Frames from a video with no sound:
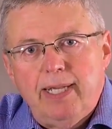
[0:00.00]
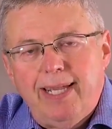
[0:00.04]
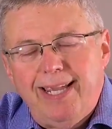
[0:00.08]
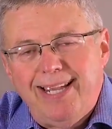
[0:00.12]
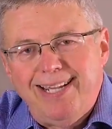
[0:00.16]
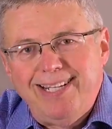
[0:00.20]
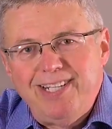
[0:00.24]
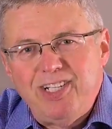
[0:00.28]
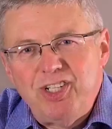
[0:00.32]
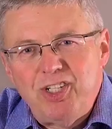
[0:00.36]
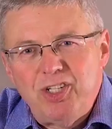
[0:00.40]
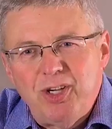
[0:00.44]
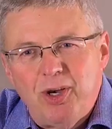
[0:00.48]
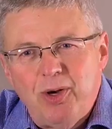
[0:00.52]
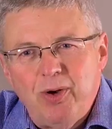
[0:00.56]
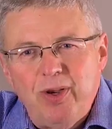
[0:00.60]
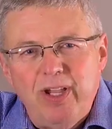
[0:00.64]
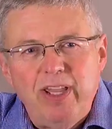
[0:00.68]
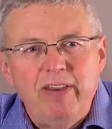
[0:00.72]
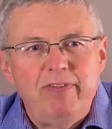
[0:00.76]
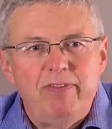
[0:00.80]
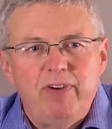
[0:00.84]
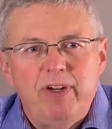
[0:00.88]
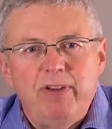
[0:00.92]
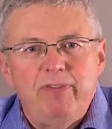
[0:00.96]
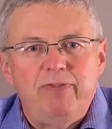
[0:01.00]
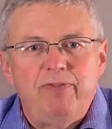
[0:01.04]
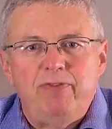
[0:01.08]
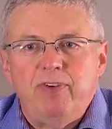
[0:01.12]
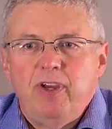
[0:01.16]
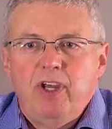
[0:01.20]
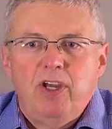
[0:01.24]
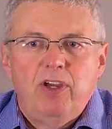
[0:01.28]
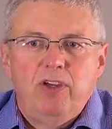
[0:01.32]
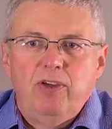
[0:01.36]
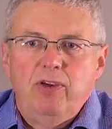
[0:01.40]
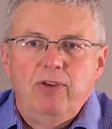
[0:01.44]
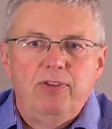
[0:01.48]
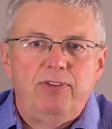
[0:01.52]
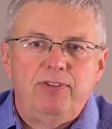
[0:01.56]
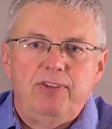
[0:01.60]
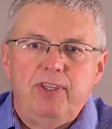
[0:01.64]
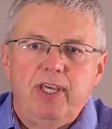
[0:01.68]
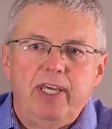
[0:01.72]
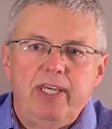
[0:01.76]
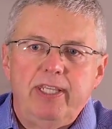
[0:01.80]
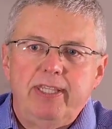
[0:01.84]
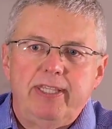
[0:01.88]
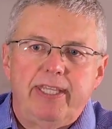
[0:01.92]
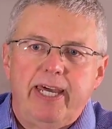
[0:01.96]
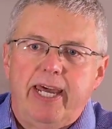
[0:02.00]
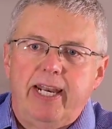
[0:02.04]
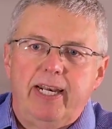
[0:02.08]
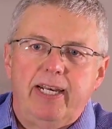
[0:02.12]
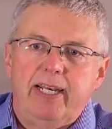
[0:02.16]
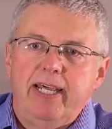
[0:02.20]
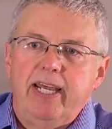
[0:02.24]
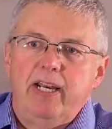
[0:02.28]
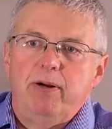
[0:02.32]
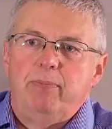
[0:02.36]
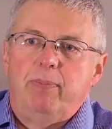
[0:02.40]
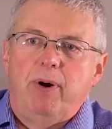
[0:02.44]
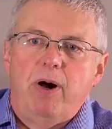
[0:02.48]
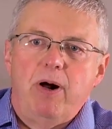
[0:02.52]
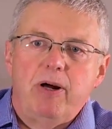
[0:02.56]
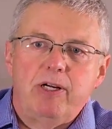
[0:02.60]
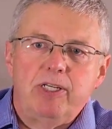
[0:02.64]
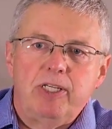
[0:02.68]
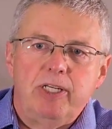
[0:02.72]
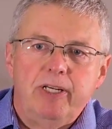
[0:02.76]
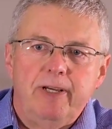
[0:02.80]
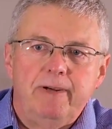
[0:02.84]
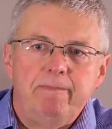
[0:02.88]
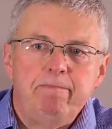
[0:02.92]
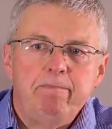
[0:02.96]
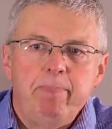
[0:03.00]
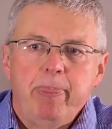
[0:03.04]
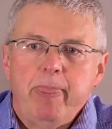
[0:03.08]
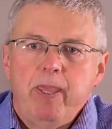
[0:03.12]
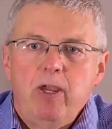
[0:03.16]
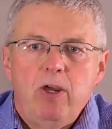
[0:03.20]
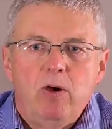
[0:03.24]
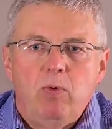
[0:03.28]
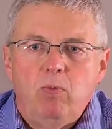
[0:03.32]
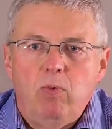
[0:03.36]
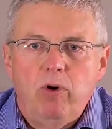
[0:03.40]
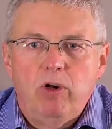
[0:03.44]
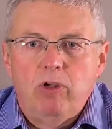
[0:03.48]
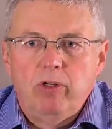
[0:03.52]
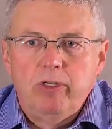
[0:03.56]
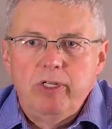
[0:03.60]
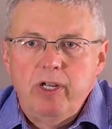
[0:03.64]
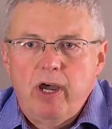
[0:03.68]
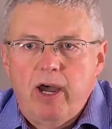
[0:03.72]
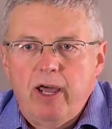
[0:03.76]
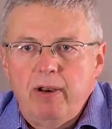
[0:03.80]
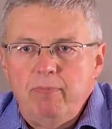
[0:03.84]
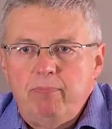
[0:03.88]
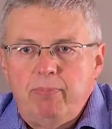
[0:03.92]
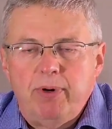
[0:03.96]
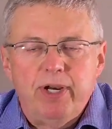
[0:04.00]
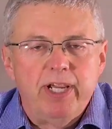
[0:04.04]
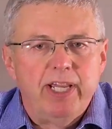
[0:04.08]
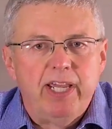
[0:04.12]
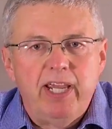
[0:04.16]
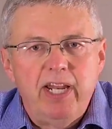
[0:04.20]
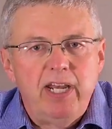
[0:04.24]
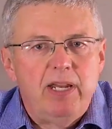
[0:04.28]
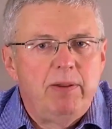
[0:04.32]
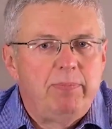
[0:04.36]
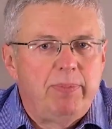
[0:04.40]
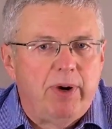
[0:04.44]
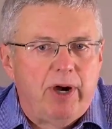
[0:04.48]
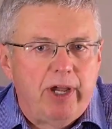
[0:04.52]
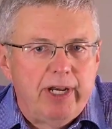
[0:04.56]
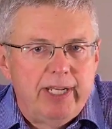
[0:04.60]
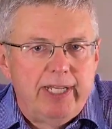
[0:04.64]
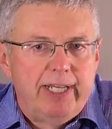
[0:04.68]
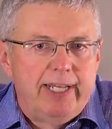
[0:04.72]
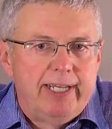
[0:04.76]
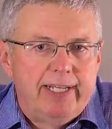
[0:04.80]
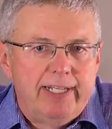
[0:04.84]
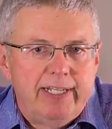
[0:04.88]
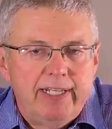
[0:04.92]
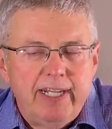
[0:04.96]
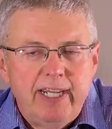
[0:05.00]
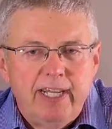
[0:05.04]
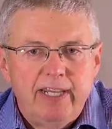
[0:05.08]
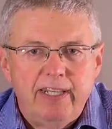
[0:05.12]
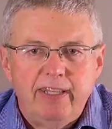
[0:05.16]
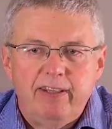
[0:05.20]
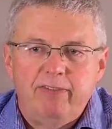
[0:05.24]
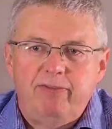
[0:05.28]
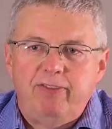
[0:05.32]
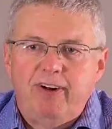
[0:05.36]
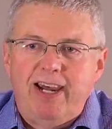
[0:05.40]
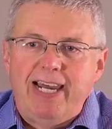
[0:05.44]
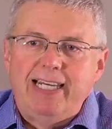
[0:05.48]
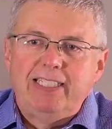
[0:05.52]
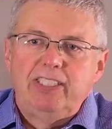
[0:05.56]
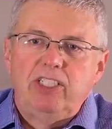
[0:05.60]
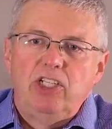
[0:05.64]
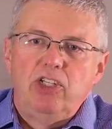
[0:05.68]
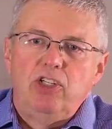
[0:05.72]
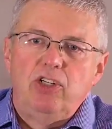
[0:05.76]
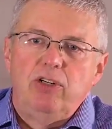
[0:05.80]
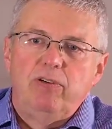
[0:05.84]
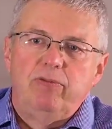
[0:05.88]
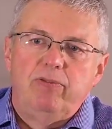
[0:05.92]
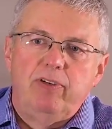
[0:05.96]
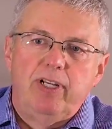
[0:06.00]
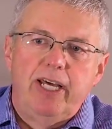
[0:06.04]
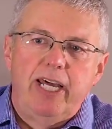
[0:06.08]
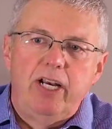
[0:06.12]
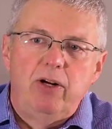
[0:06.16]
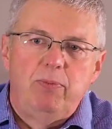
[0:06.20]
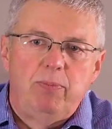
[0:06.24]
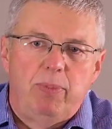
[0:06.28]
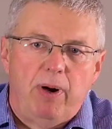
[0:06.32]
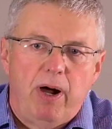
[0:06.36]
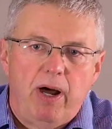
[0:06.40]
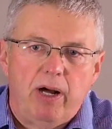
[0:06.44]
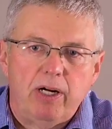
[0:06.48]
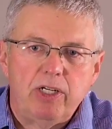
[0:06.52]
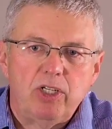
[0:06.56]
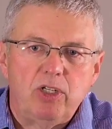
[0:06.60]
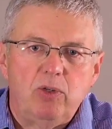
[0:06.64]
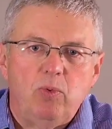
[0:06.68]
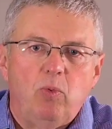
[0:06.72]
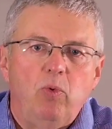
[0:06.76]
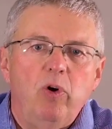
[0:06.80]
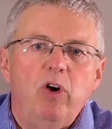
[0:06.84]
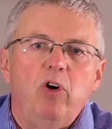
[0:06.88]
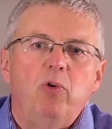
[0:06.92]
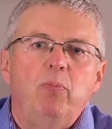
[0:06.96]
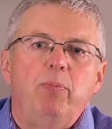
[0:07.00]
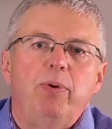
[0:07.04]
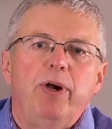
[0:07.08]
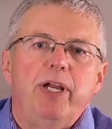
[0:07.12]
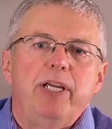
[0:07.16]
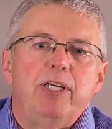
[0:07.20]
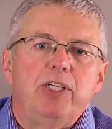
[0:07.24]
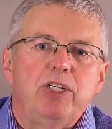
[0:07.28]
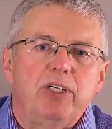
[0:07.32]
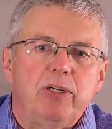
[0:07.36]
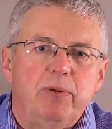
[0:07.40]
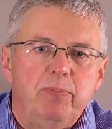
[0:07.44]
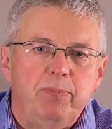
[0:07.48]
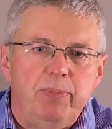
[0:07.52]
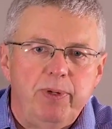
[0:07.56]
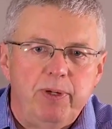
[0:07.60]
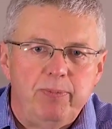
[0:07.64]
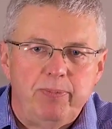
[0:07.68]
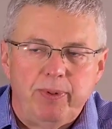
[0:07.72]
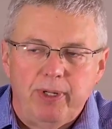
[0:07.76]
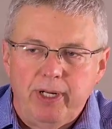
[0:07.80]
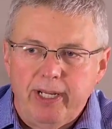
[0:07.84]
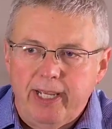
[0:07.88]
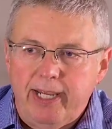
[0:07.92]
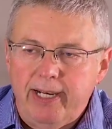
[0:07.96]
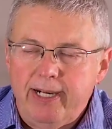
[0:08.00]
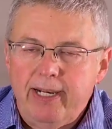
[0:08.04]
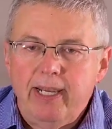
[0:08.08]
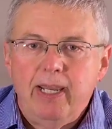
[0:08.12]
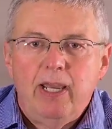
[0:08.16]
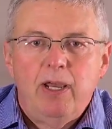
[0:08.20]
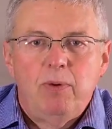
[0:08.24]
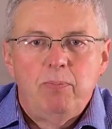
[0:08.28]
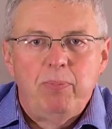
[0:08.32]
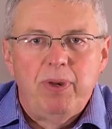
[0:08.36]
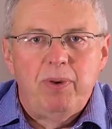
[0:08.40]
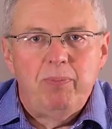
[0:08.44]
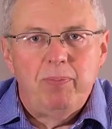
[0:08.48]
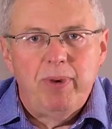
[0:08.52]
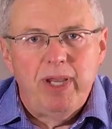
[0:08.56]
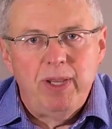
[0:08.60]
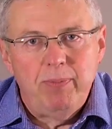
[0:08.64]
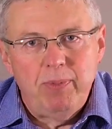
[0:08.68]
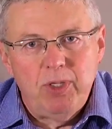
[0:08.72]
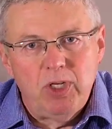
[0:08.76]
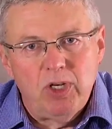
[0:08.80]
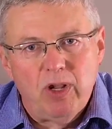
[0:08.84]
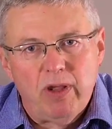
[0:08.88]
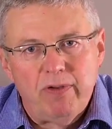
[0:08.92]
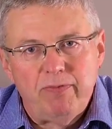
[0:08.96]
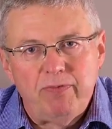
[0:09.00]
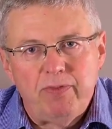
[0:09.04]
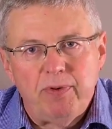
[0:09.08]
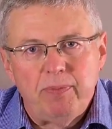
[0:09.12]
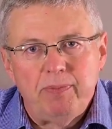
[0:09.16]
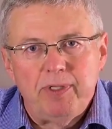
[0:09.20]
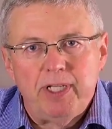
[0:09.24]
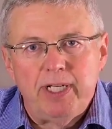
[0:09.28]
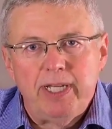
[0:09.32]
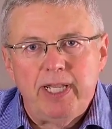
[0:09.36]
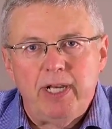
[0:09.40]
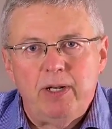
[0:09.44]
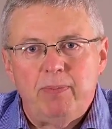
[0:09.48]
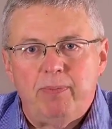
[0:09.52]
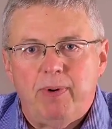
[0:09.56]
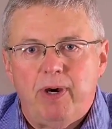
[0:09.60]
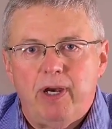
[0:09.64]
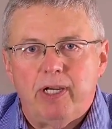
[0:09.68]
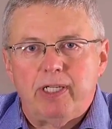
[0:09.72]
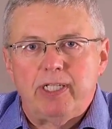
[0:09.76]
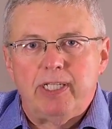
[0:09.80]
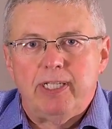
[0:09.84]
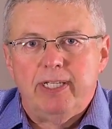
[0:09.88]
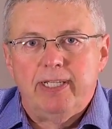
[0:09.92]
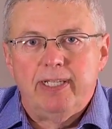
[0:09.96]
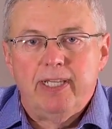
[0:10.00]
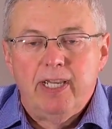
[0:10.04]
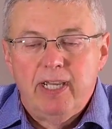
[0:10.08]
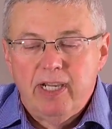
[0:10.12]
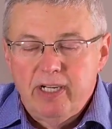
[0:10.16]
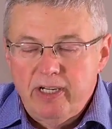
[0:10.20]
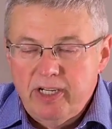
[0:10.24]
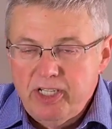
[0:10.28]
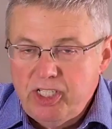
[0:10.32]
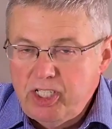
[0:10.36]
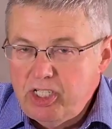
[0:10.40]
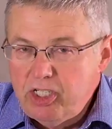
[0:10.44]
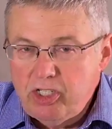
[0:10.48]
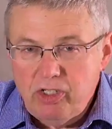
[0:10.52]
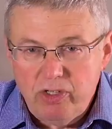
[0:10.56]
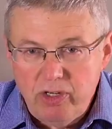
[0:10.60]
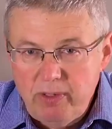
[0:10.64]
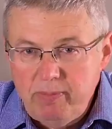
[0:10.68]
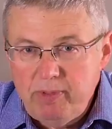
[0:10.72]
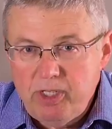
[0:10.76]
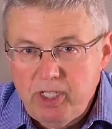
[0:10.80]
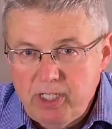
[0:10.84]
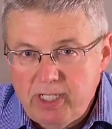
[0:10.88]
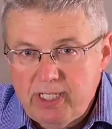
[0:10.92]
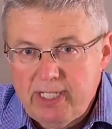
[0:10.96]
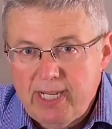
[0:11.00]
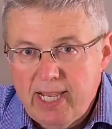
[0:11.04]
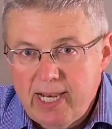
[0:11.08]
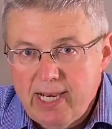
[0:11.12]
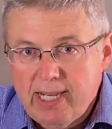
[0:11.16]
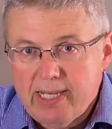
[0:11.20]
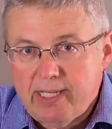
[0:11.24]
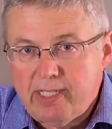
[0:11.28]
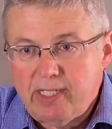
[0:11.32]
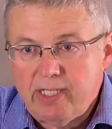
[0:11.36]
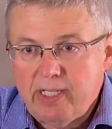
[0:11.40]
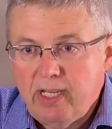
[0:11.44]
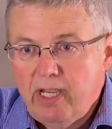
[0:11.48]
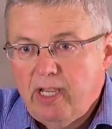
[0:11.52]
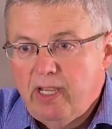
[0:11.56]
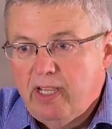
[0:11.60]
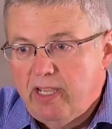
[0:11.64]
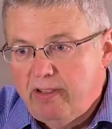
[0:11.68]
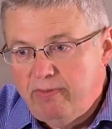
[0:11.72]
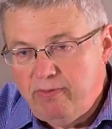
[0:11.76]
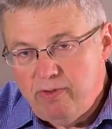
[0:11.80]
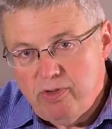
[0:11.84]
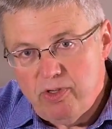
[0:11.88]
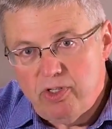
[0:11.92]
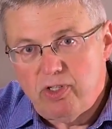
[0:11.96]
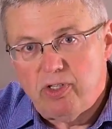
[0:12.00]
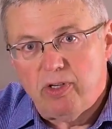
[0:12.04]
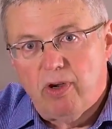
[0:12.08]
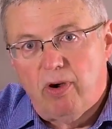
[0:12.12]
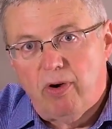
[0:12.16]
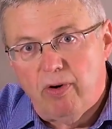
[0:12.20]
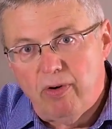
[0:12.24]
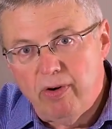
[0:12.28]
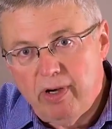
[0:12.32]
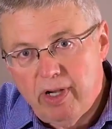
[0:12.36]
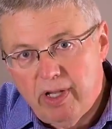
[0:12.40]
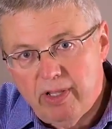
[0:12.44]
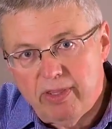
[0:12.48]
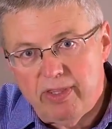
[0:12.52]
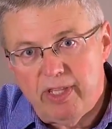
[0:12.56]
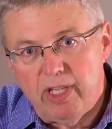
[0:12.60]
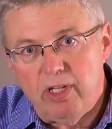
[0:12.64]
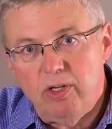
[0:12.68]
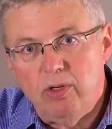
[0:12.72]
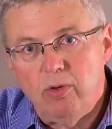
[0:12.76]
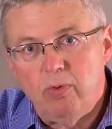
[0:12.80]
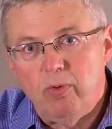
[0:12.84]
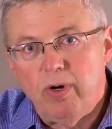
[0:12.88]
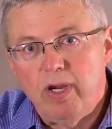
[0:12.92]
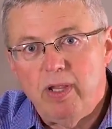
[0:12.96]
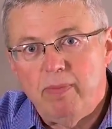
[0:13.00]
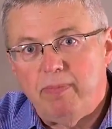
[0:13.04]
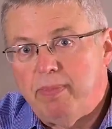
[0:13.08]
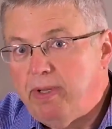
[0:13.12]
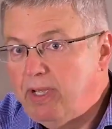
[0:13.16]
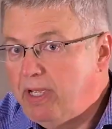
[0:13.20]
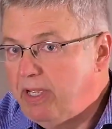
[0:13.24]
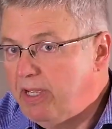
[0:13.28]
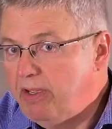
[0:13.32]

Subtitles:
And so even if you think that letterboxing will not bring anybody in, the fact that you've letterboxed will bring some people in, but maybe not from the letterboxing, because the scriptures tell us, if you sow, then you reap.